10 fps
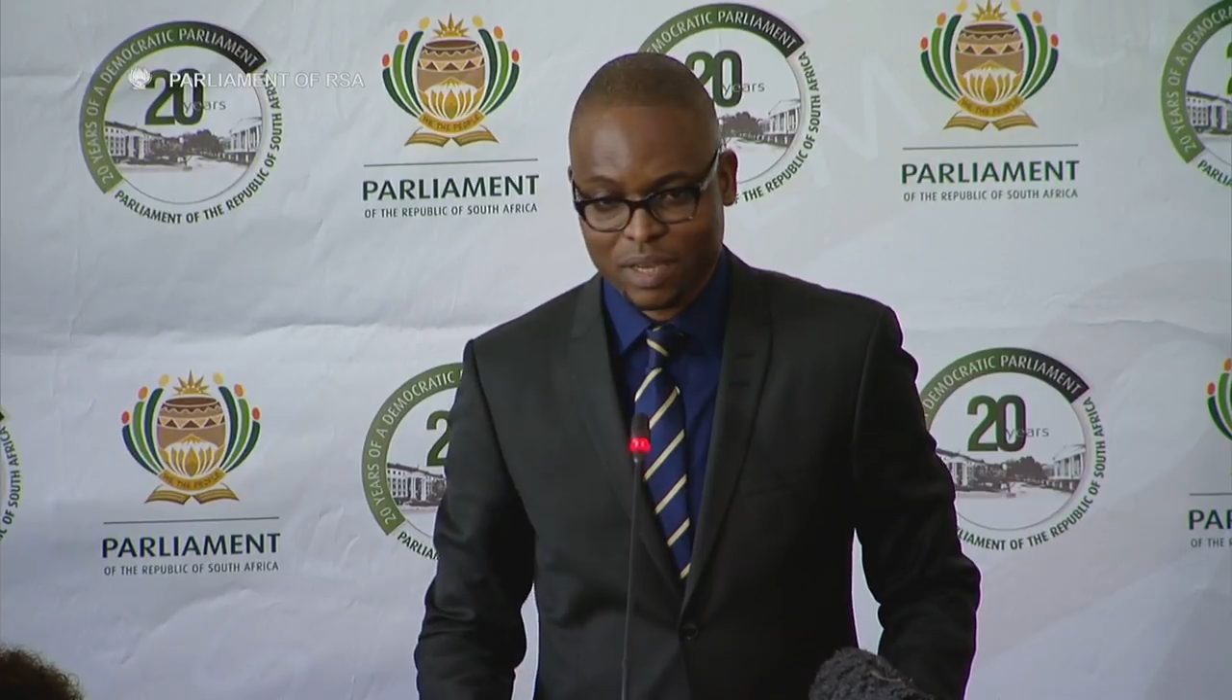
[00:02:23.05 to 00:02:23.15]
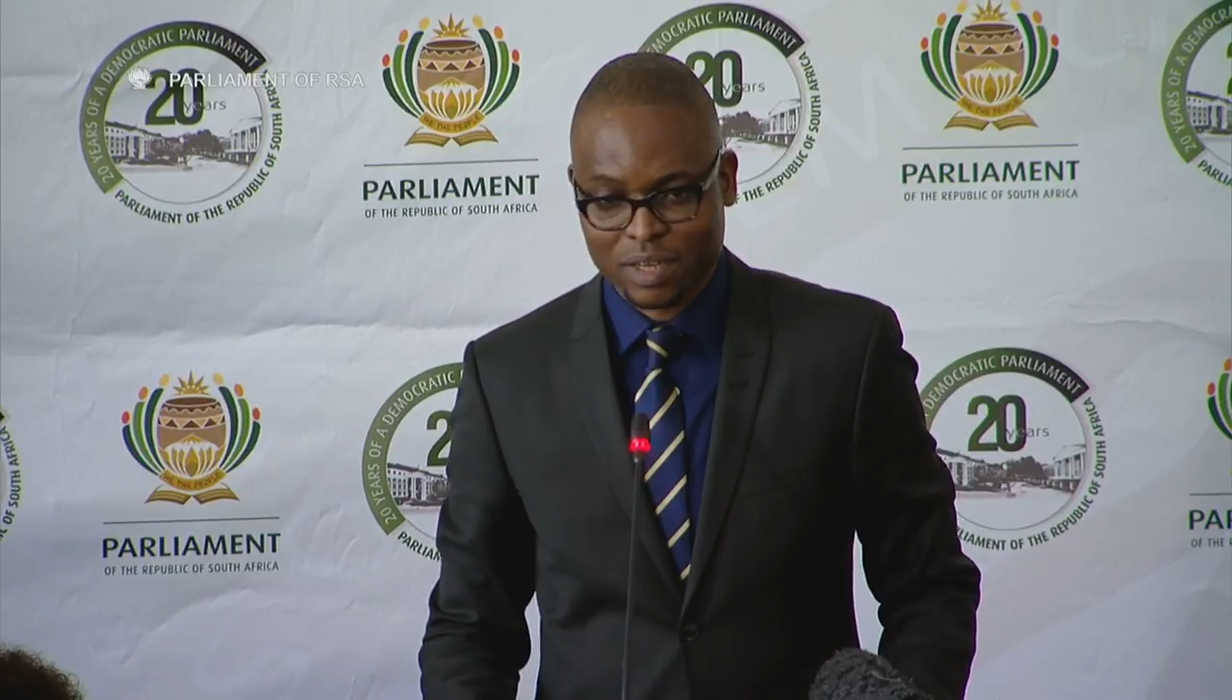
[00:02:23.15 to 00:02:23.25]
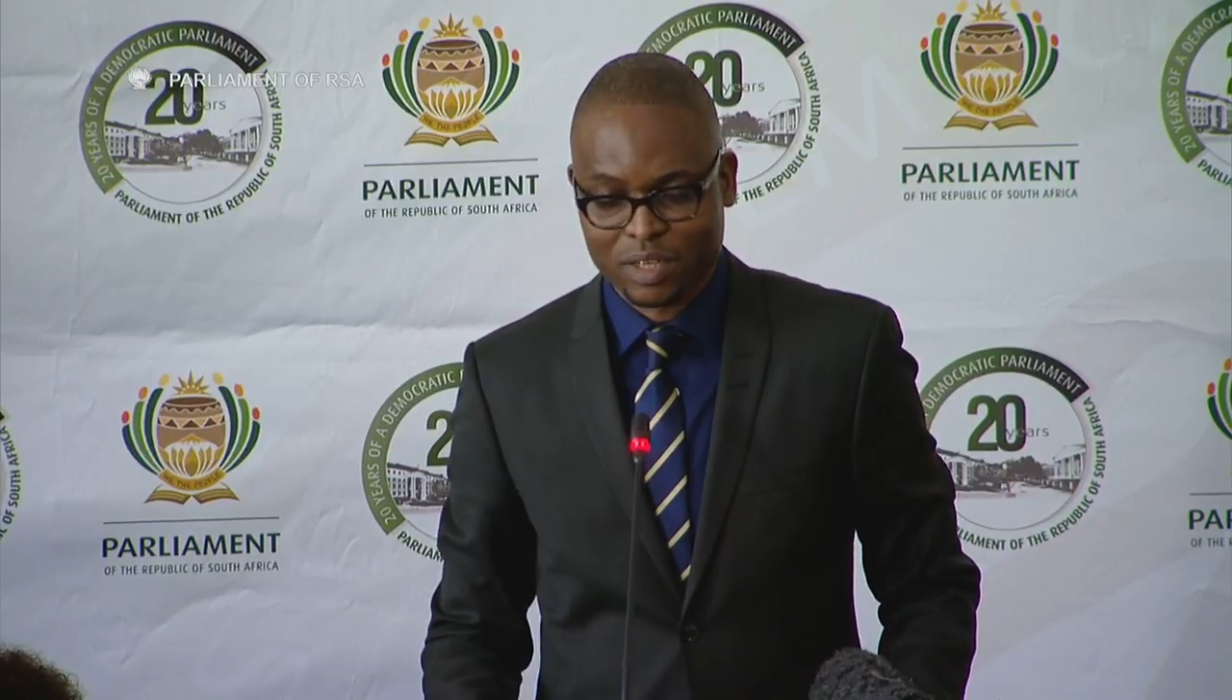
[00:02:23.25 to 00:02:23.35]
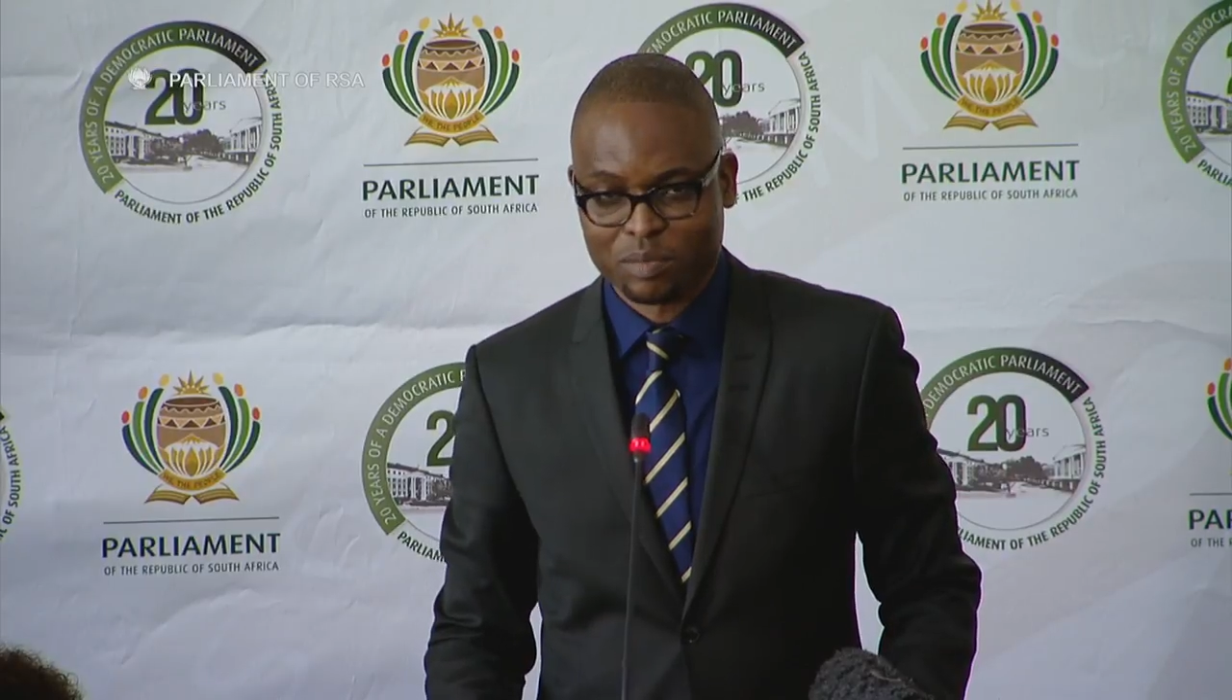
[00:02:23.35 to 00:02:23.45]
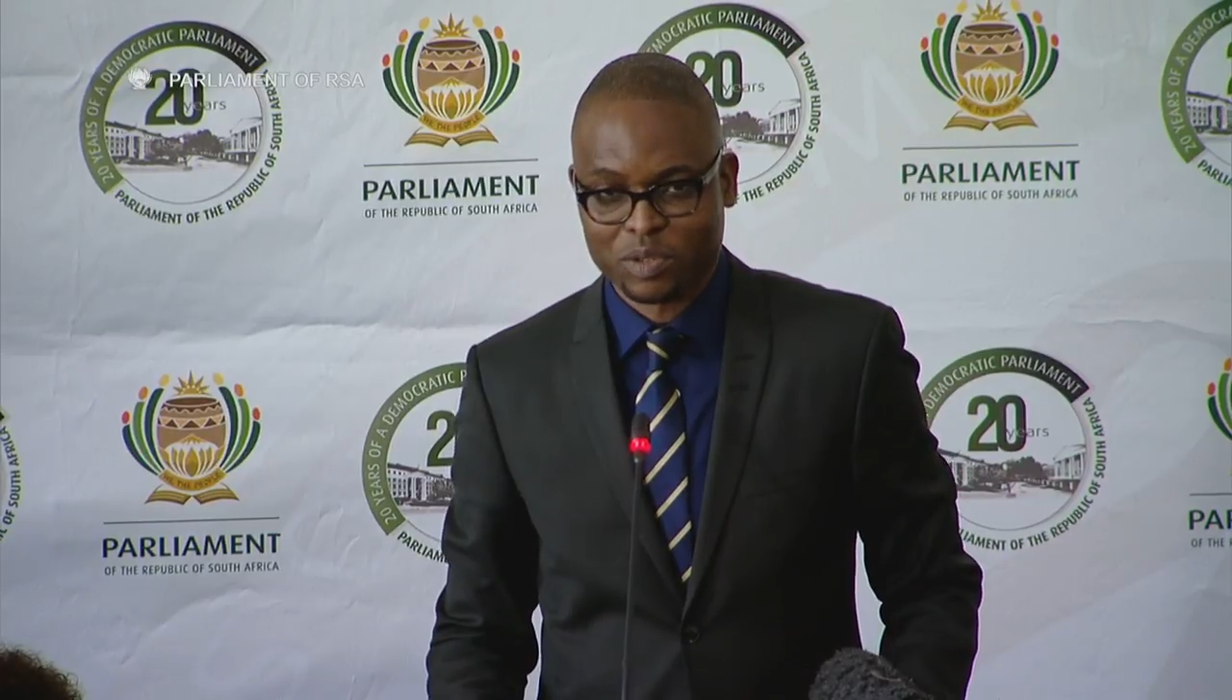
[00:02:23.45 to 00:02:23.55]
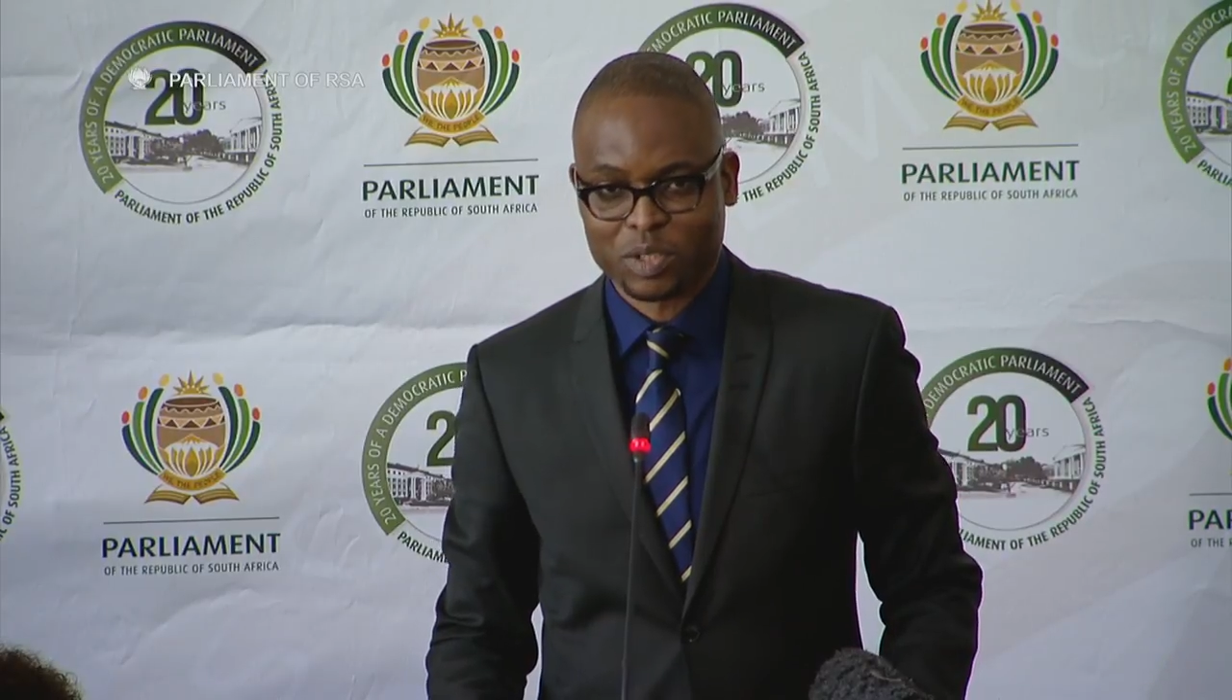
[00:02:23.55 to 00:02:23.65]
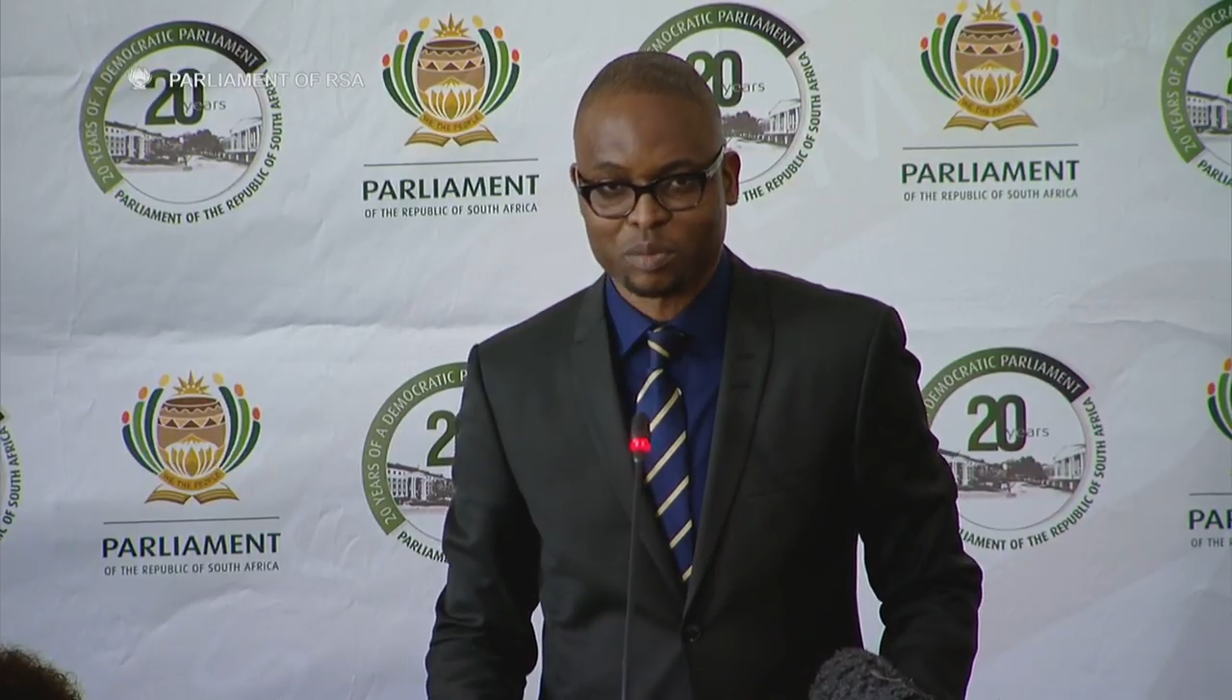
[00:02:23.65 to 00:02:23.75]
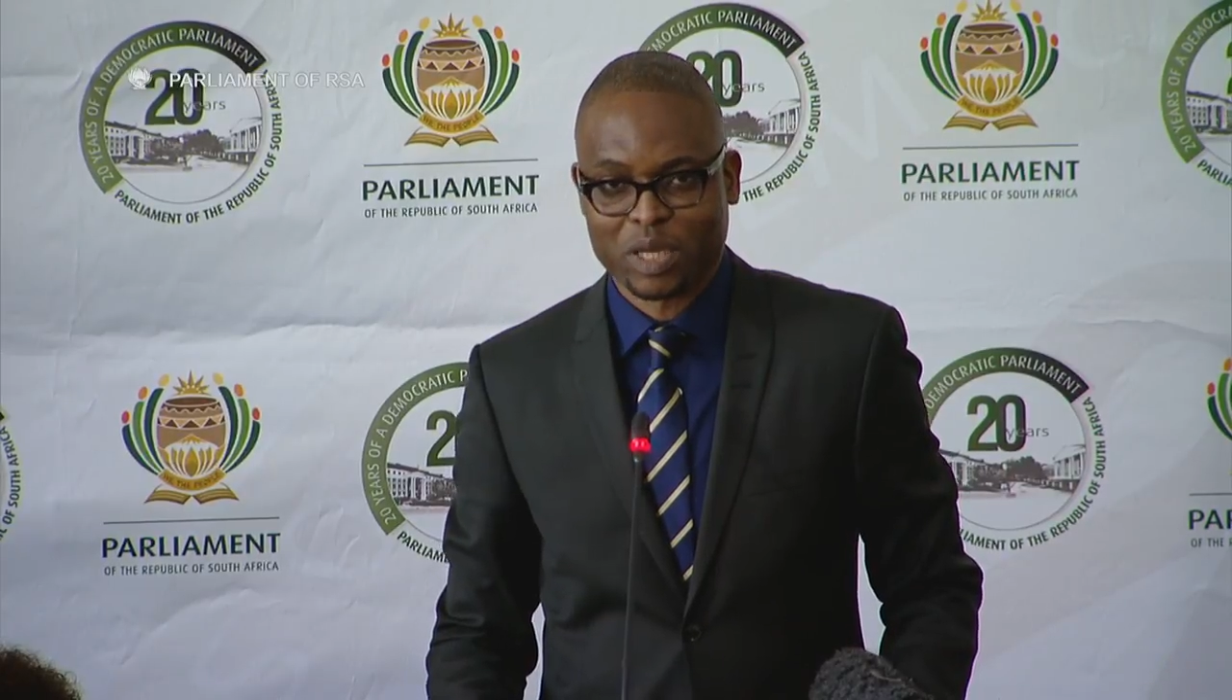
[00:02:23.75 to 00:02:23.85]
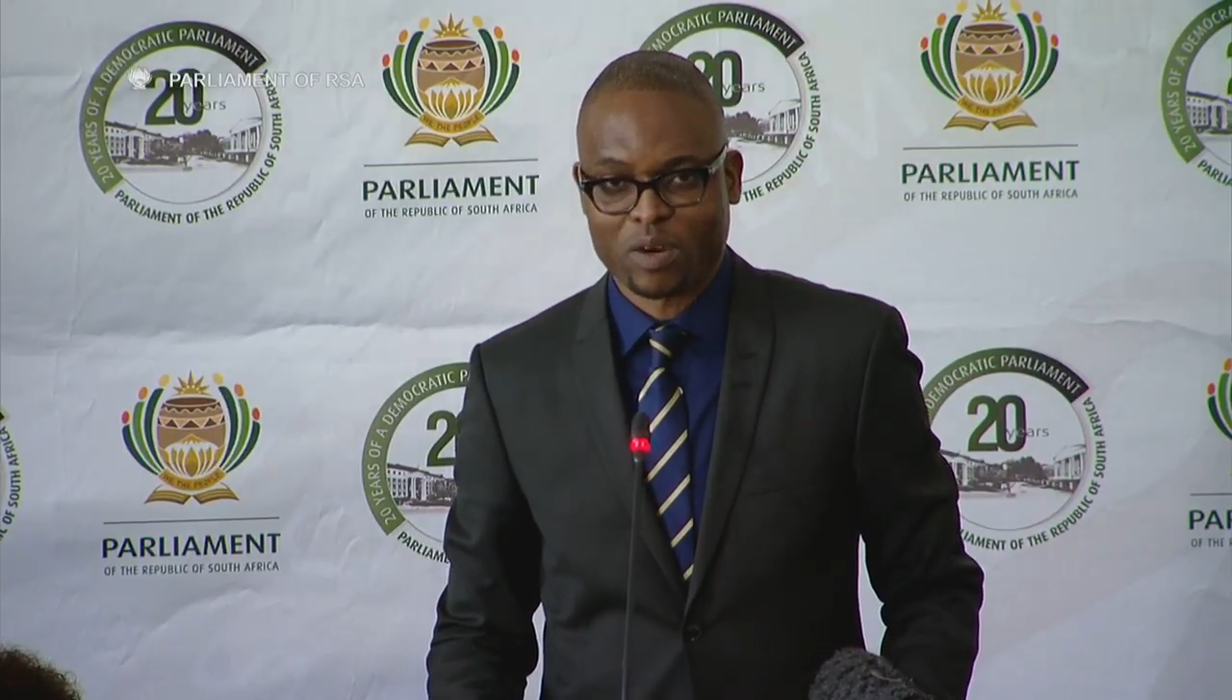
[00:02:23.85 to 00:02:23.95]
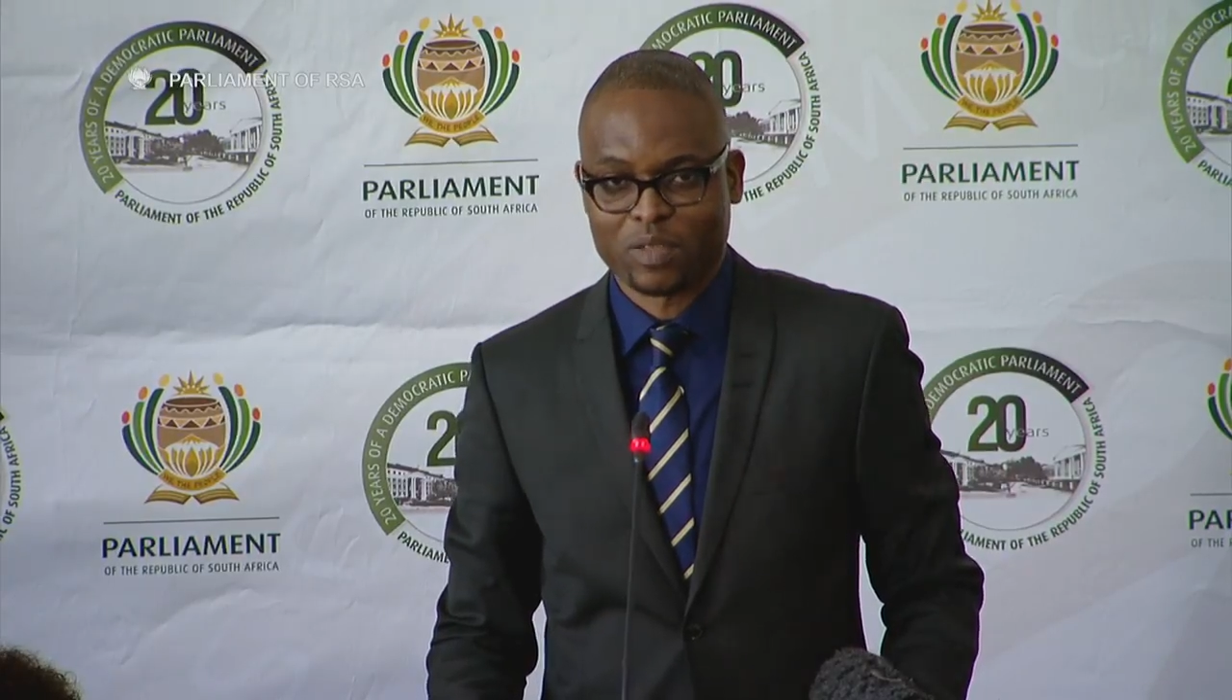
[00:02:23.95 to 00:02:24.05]
the Deputy
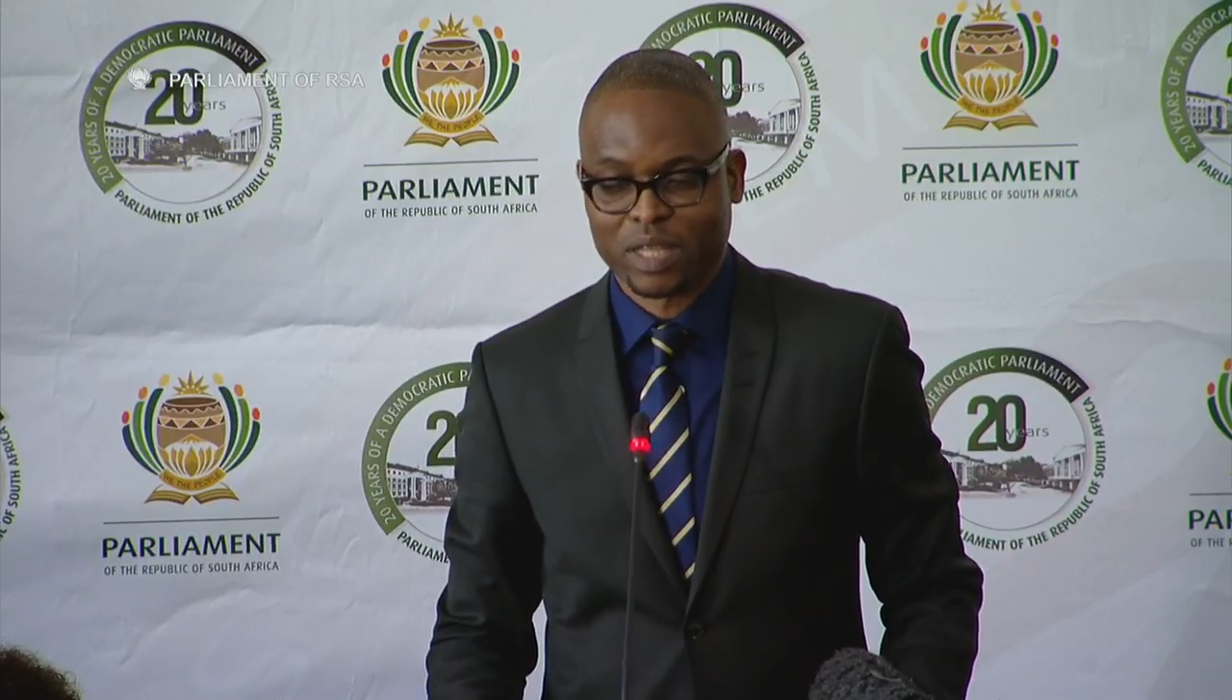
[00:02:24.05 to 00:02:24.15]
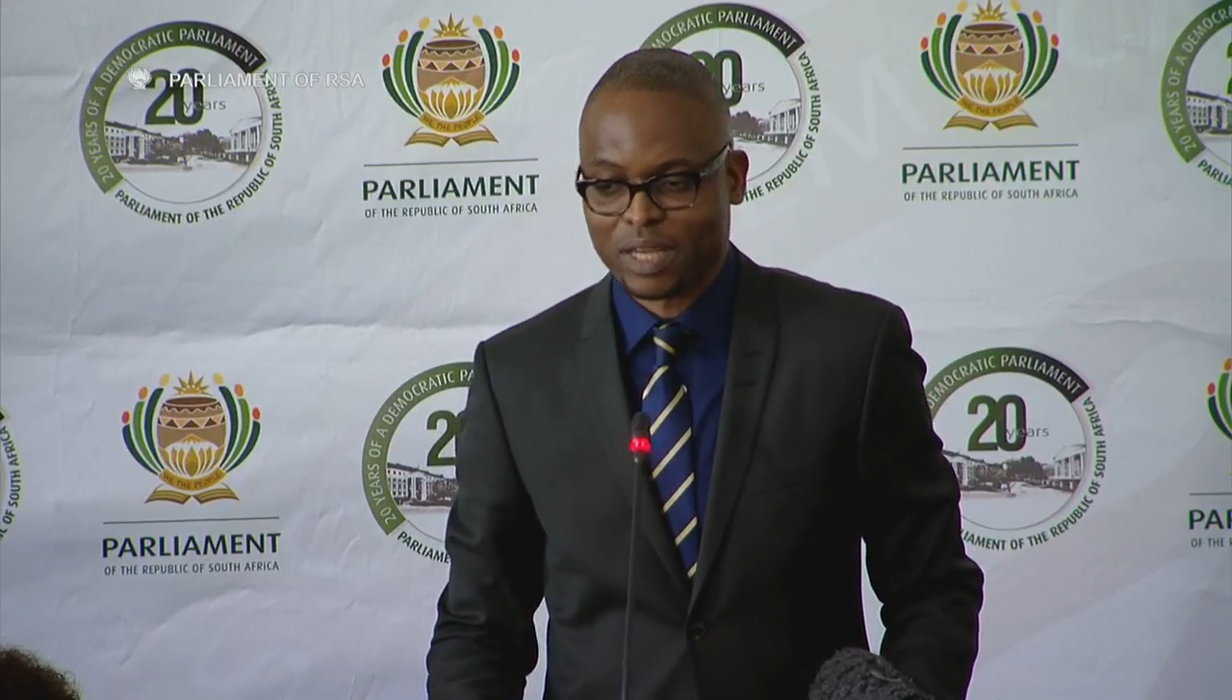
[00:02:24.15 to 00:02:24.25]
Speaker of